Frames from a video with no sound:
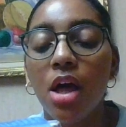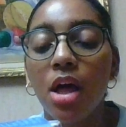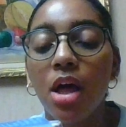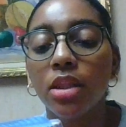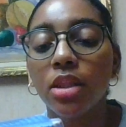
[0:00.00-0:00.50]

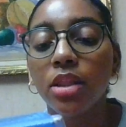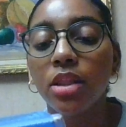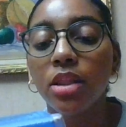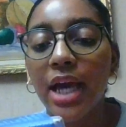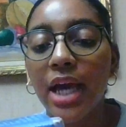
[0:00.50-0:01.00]

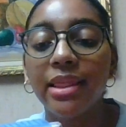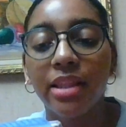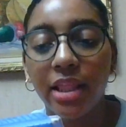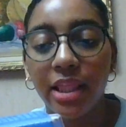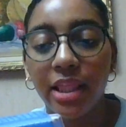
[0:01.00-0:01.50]
Look at the
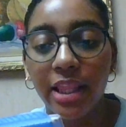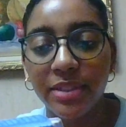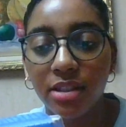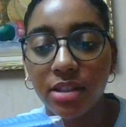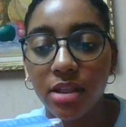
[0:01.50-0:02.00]

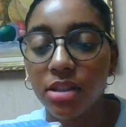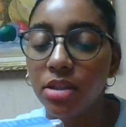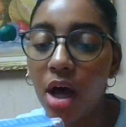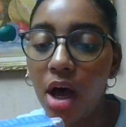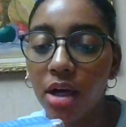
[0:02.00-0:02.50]
lips,
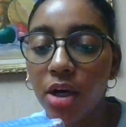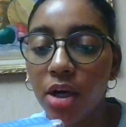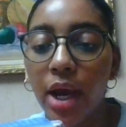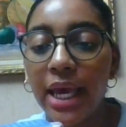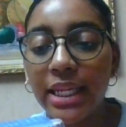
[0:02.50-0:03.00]
tongue,
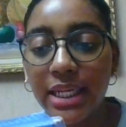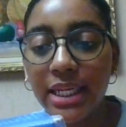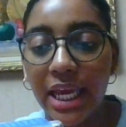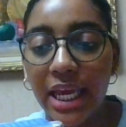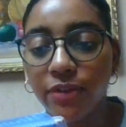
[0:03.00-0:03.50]
and
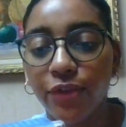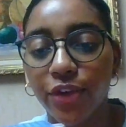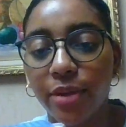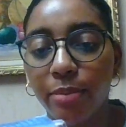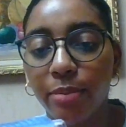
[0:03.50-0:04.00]
nails for
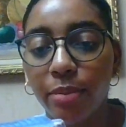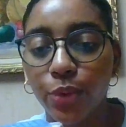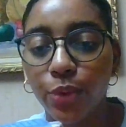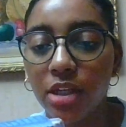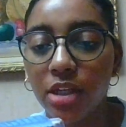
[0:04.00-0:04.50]
the blue
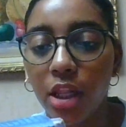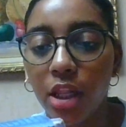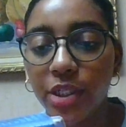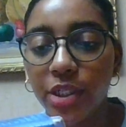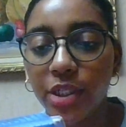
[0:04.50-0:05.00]

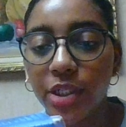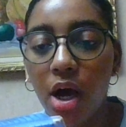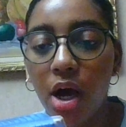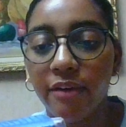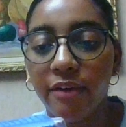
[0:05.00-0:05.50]
discoloration
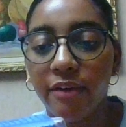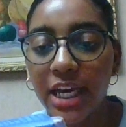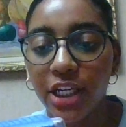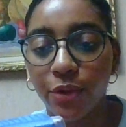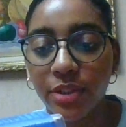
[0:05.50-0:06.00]
of
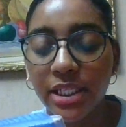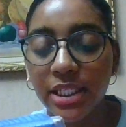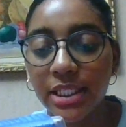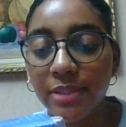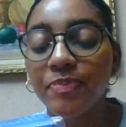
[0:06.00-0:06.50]

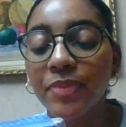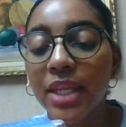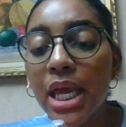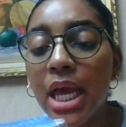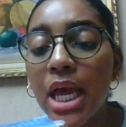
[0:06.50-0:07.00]
cyanosis.
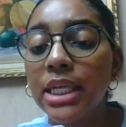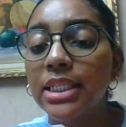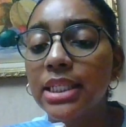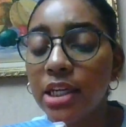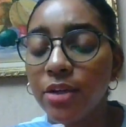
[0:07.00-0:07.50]

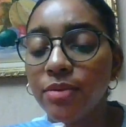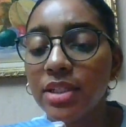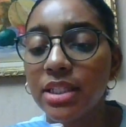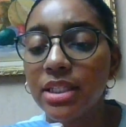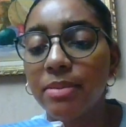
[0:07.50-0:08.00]

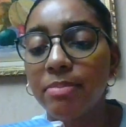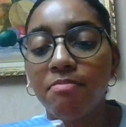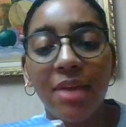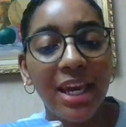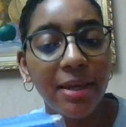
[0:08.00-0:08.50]
Cyanosis
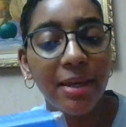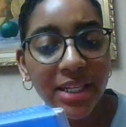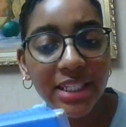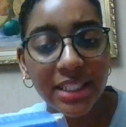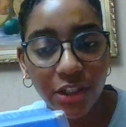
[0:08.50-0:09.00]
may be
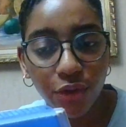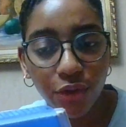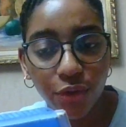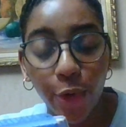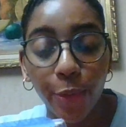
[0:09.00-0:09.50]
central
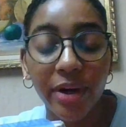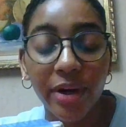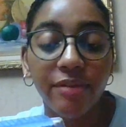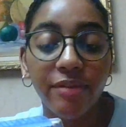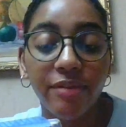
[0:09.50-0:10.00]
or
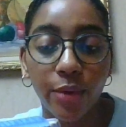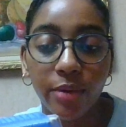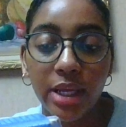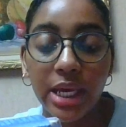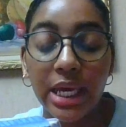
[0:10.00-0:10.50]
peripheral.
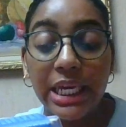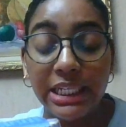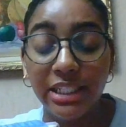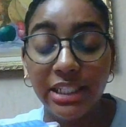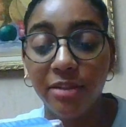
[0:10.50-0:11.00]

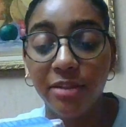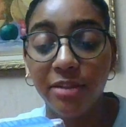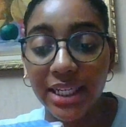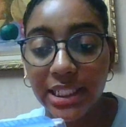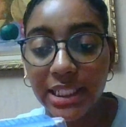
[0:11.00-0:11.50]

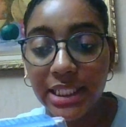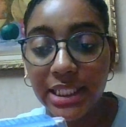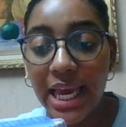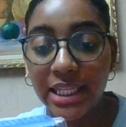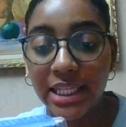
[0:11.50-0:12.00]
Inspect the
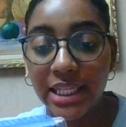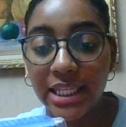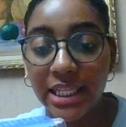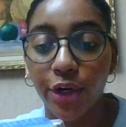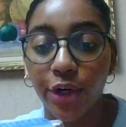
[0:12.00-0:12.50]
hands
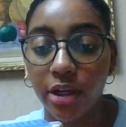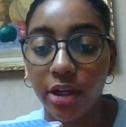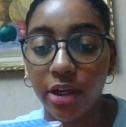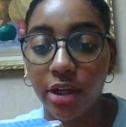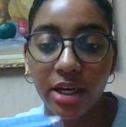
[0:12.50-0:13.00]
for
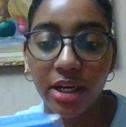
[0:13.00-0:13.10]
clubbing.